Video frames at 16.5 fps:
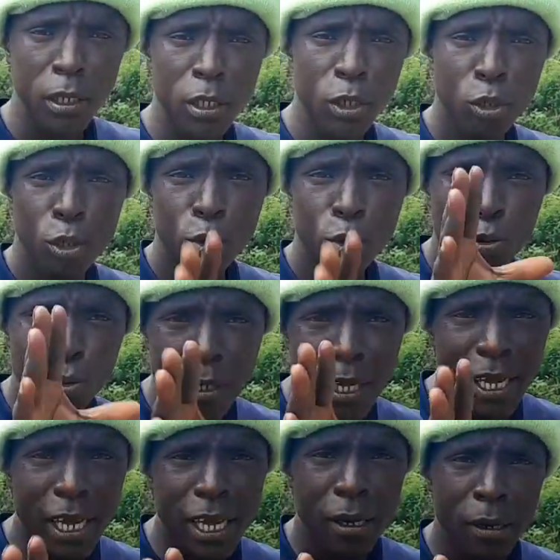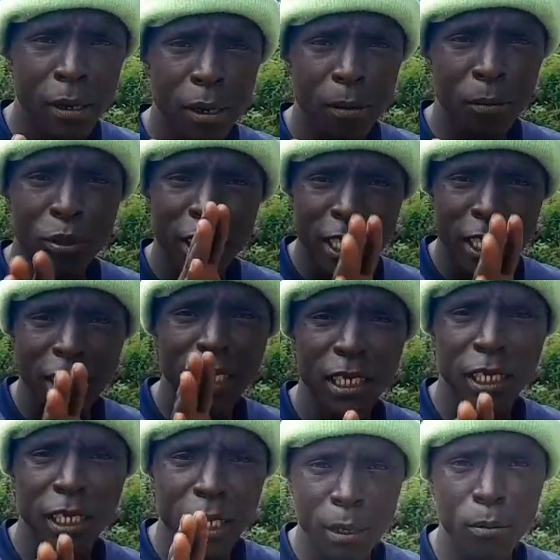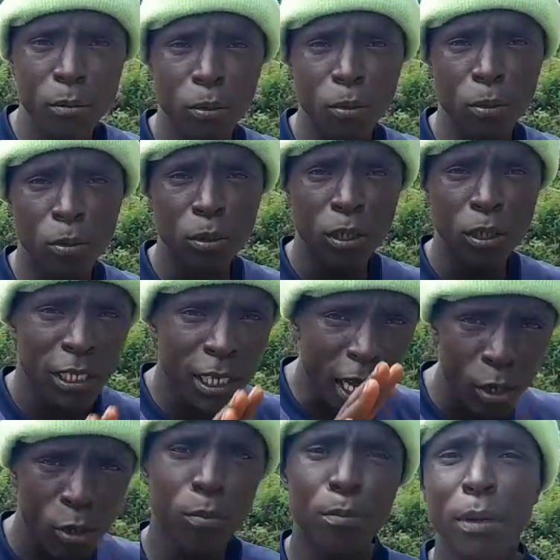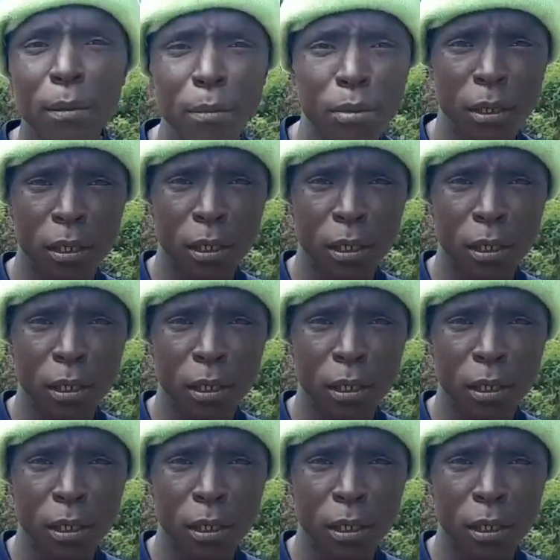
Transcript: So today I'm changing name. It's Hello Baby.